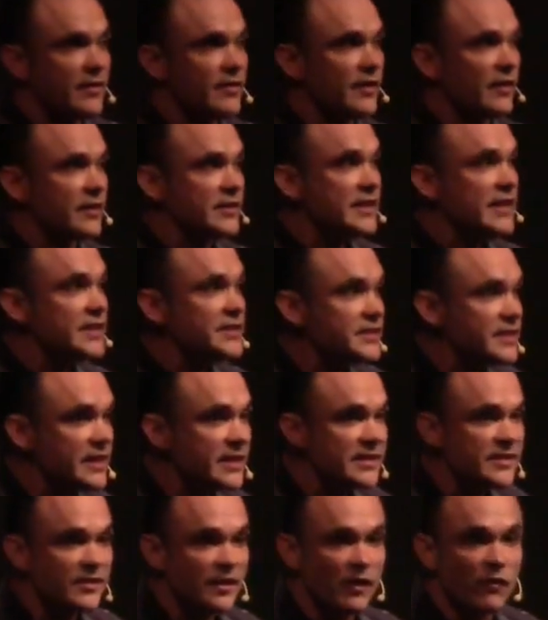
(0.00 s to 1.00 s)
the
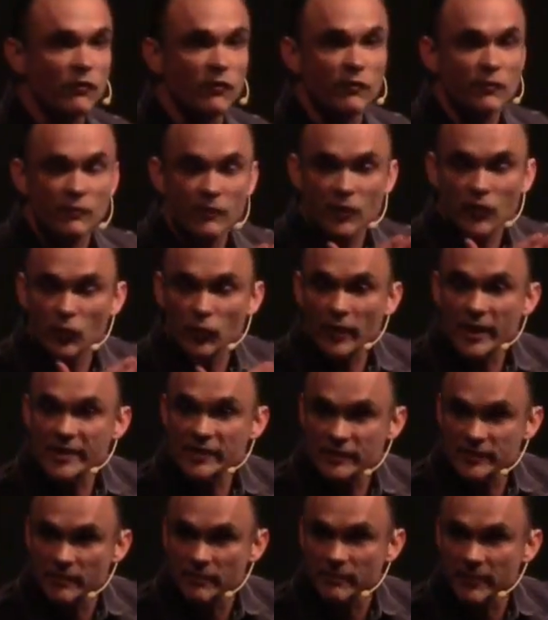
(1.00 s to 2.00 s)
teachings of
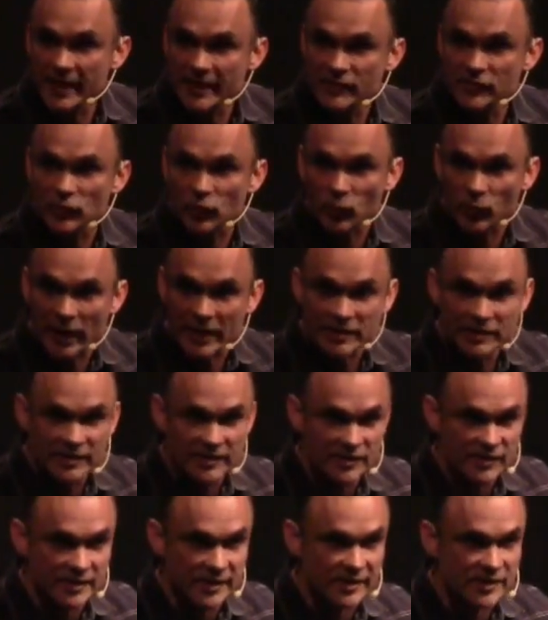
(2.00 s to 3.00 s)
Christ-based
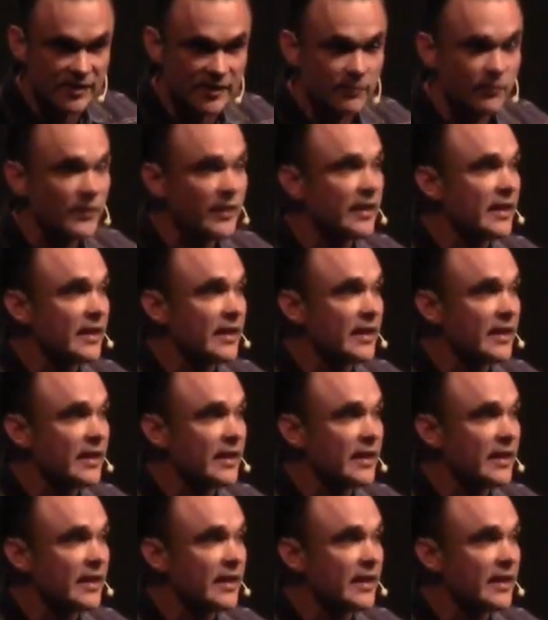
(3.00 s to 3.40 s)
righteousness